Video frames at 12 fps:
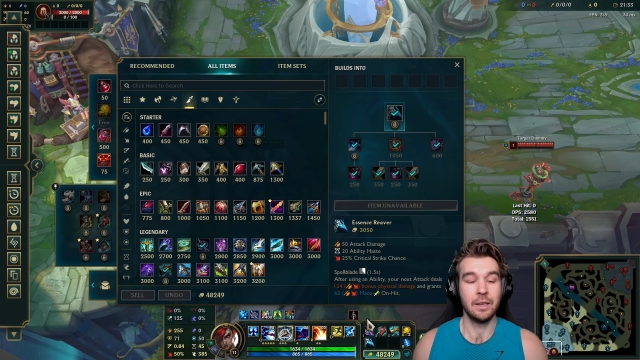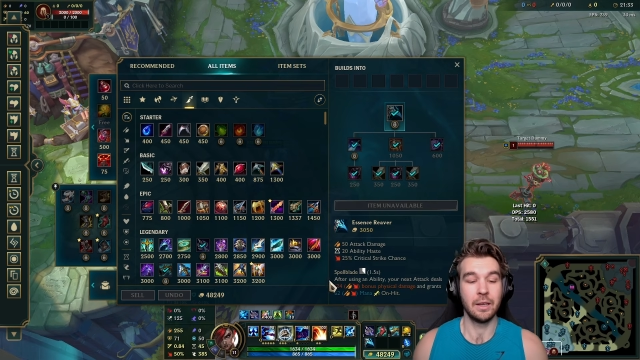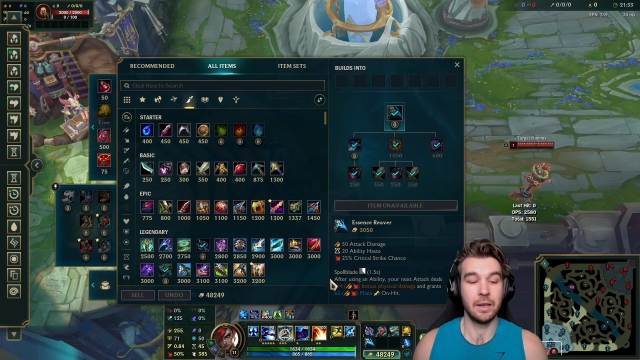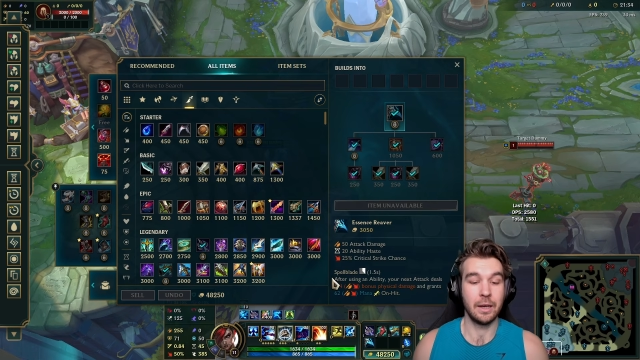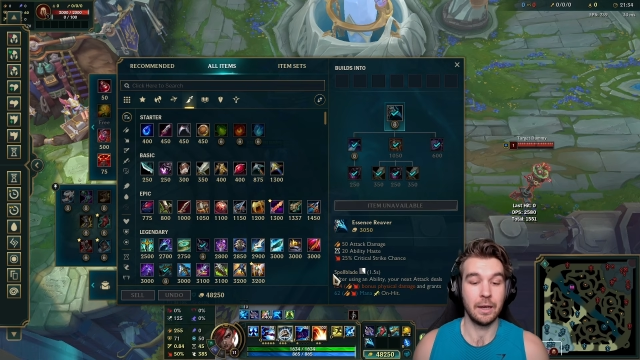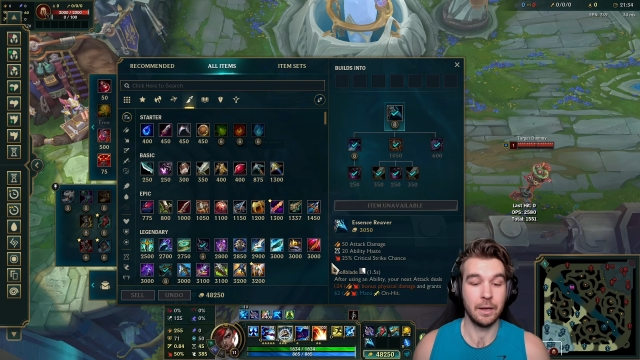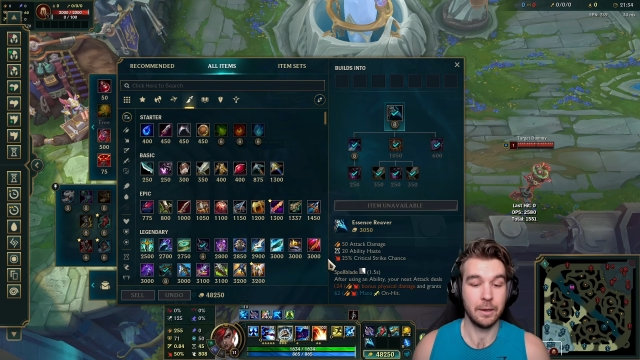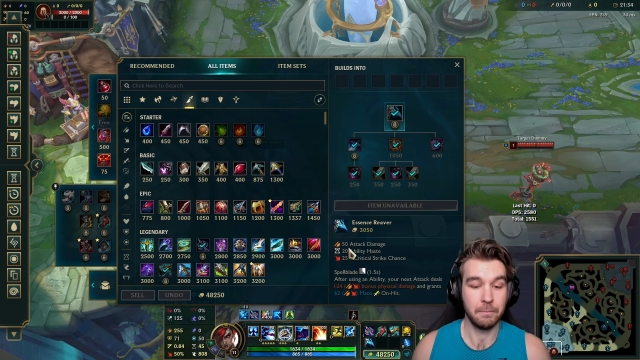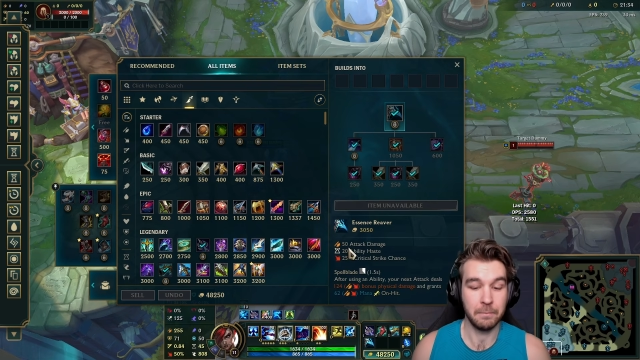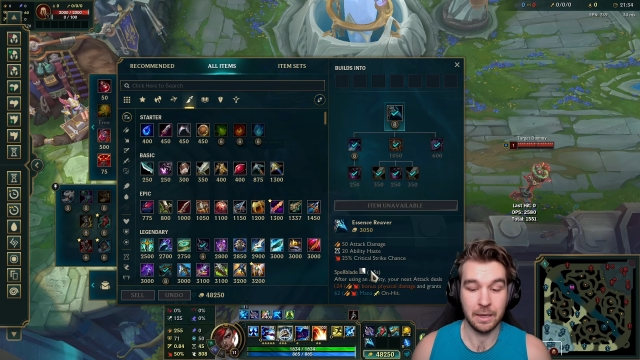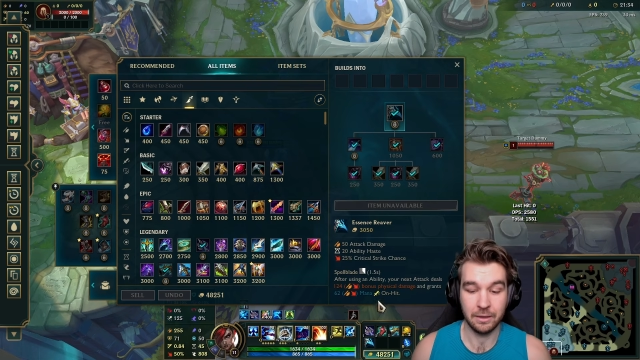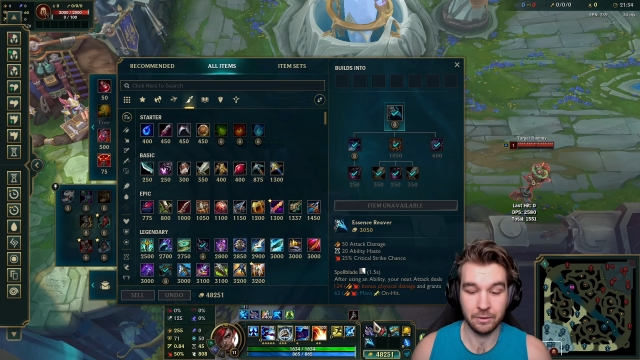
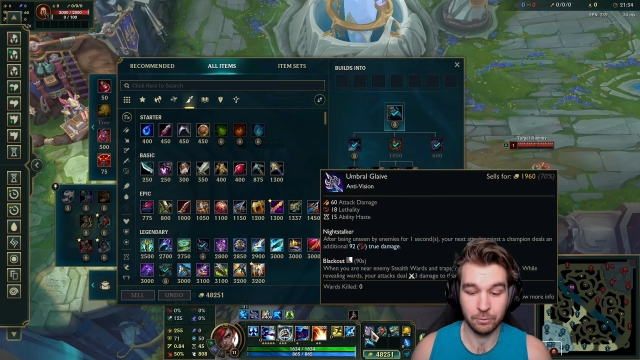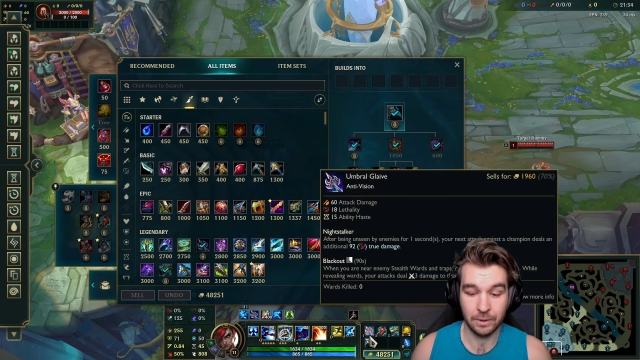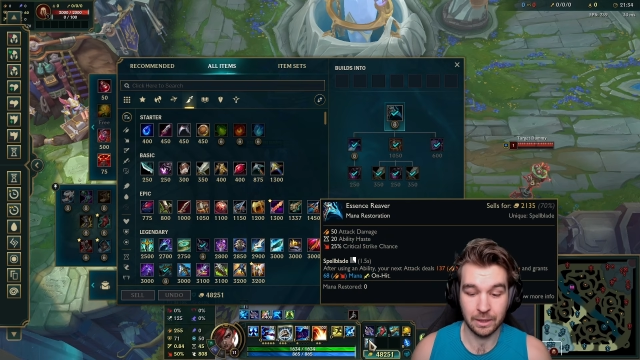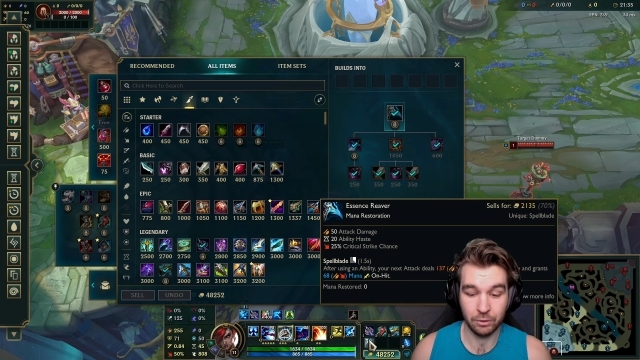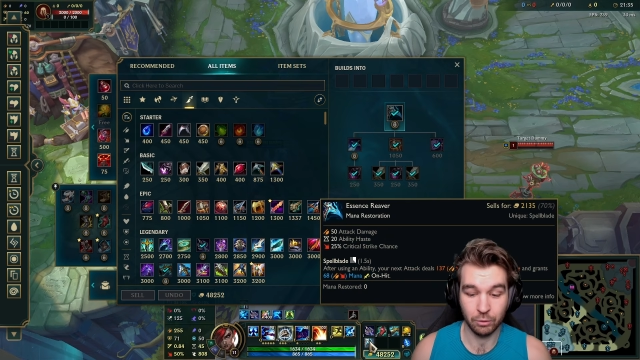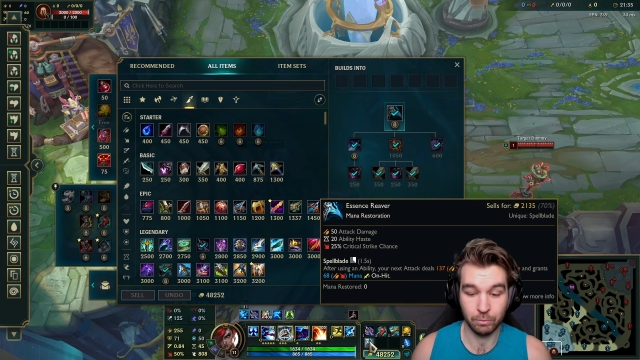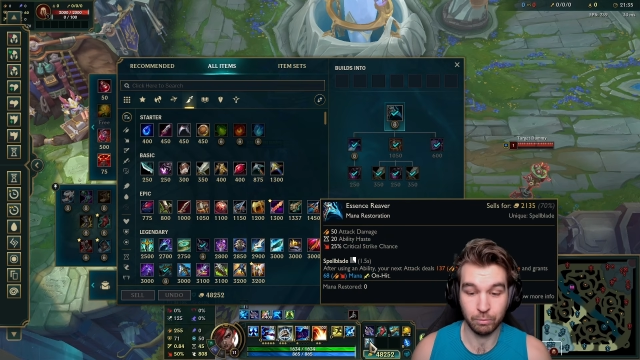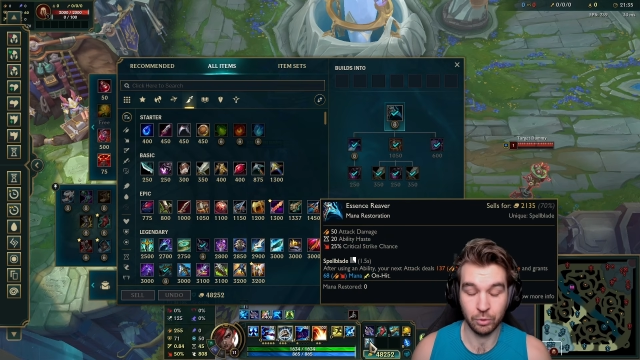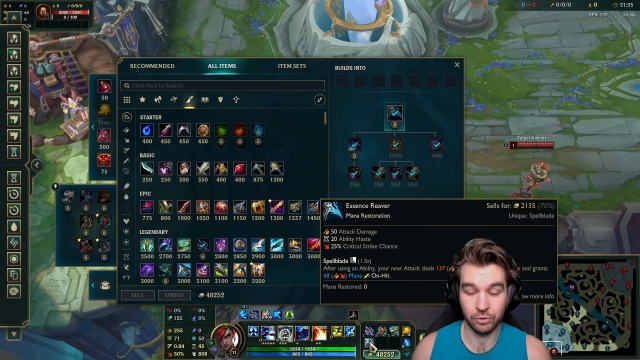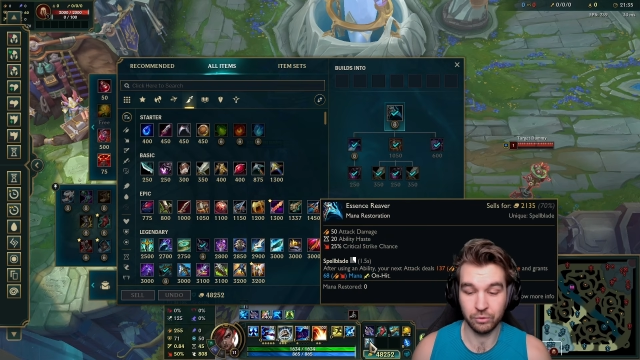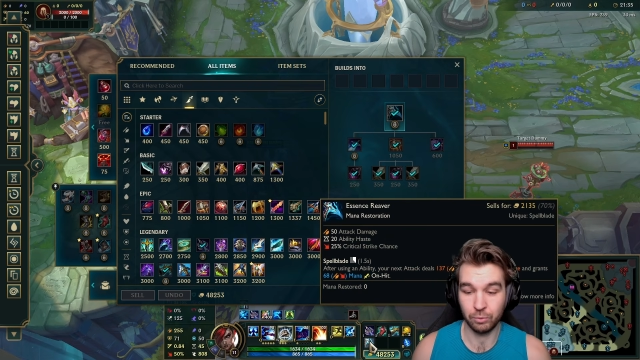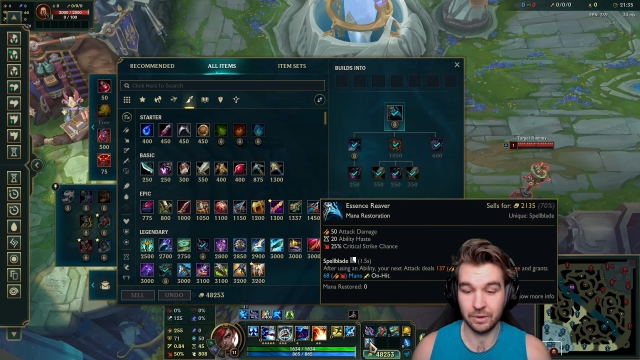and it's a really good
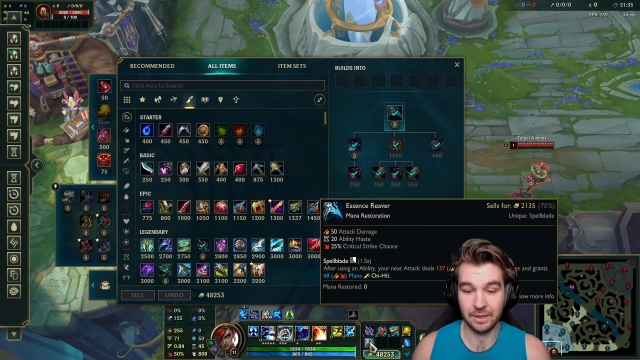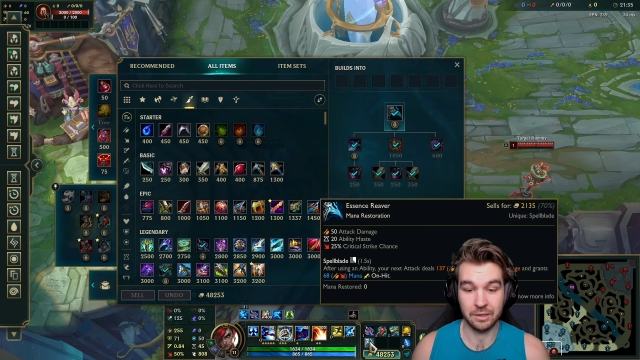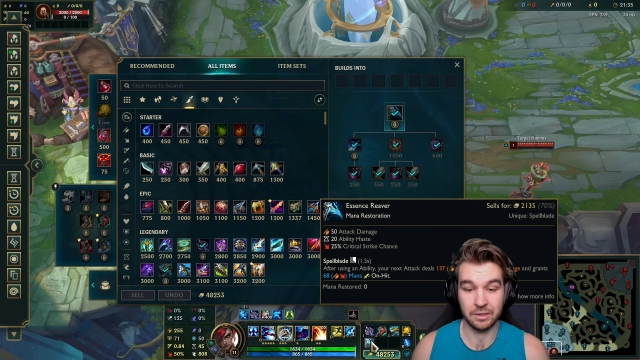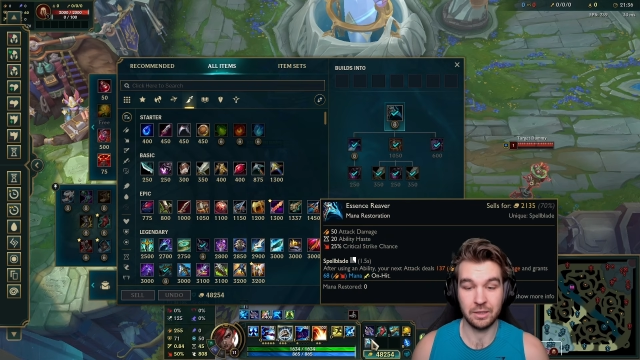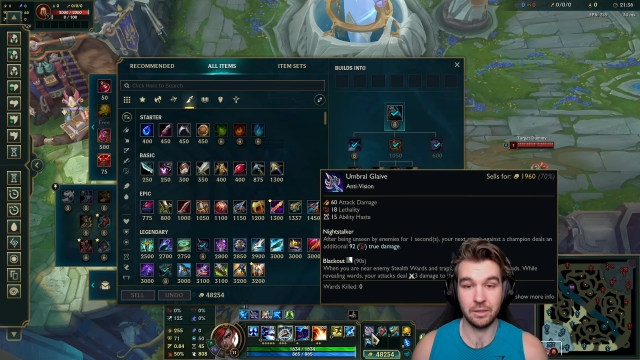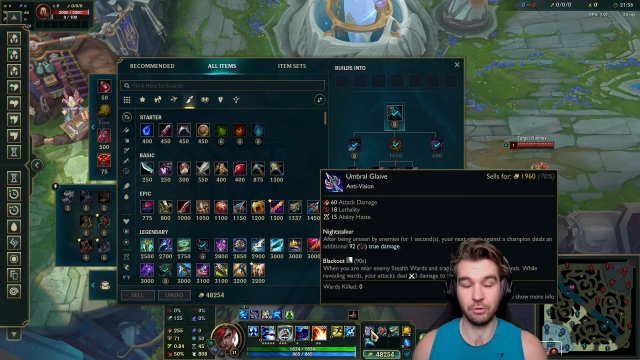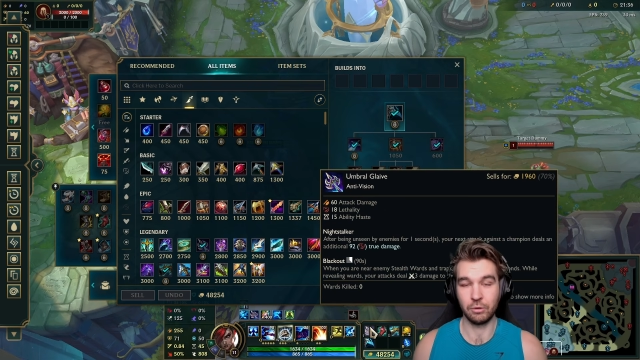burst with that Sheen.